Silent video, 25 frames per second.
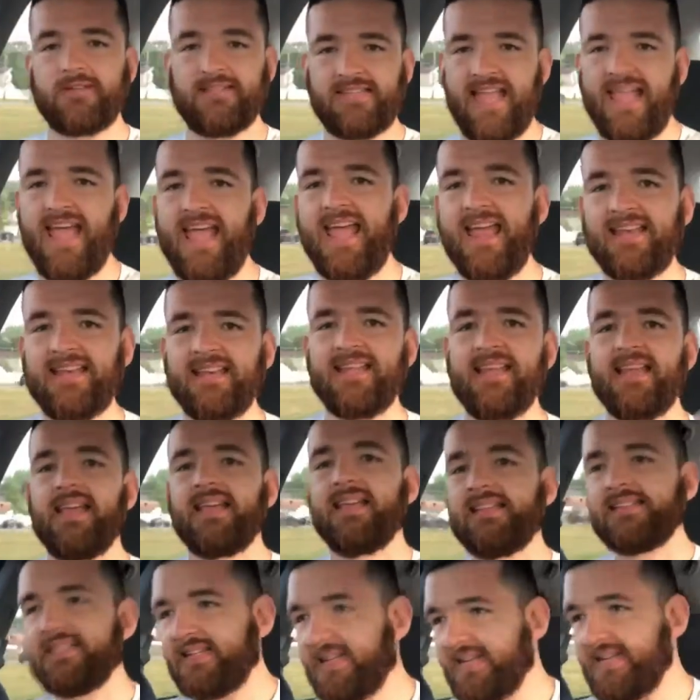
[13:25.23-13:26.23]

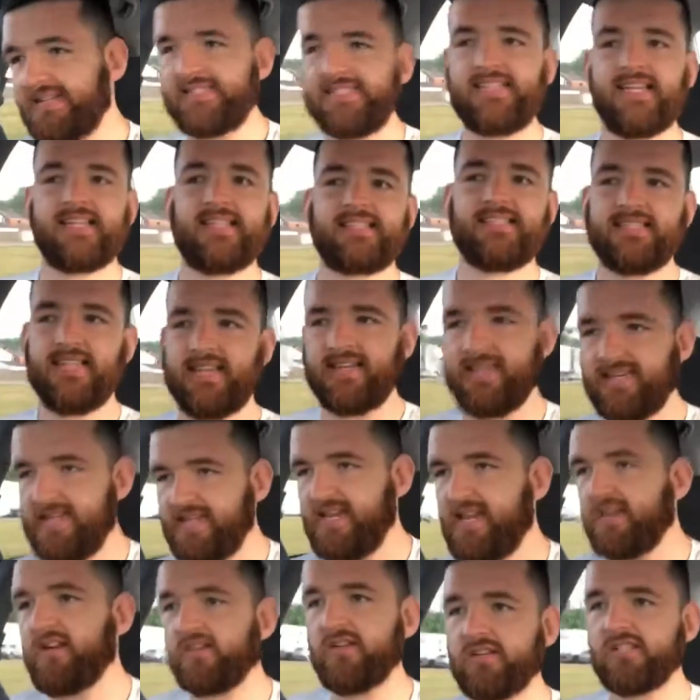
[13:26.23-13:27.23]
10 consistent
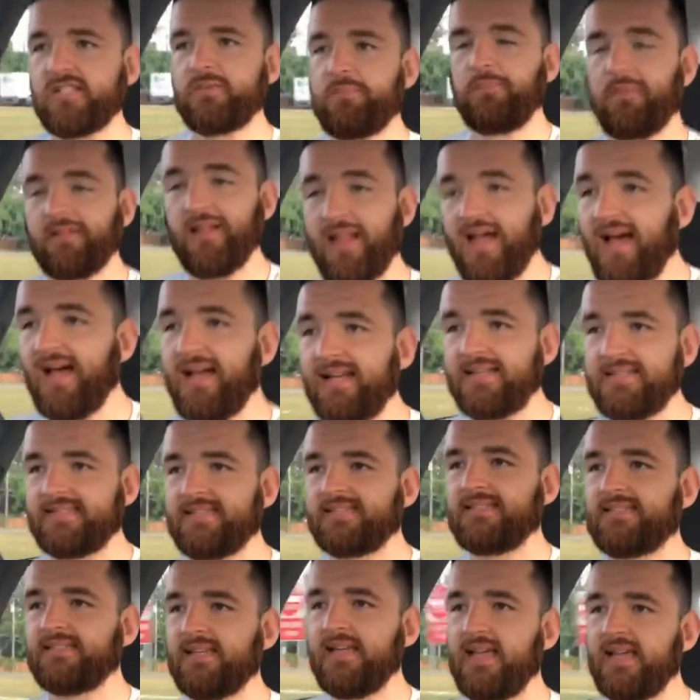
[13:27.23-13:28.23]
years
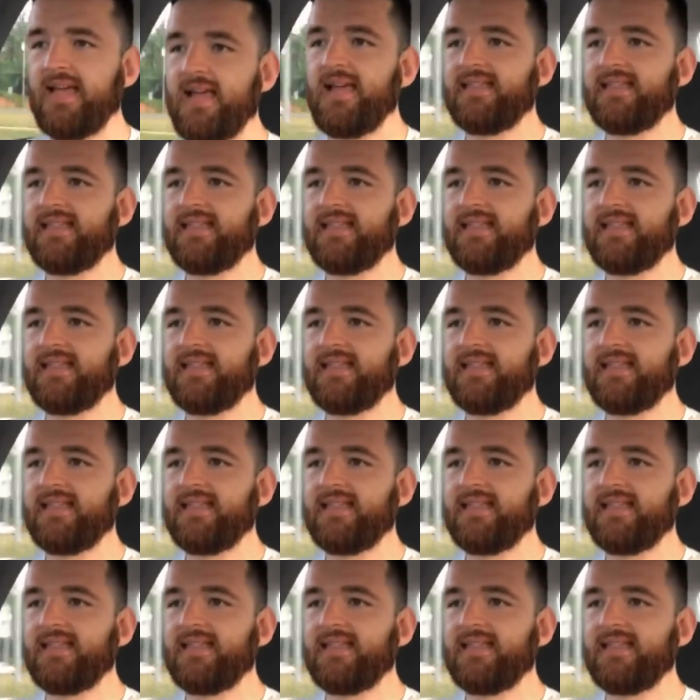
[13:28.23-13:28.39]
plus,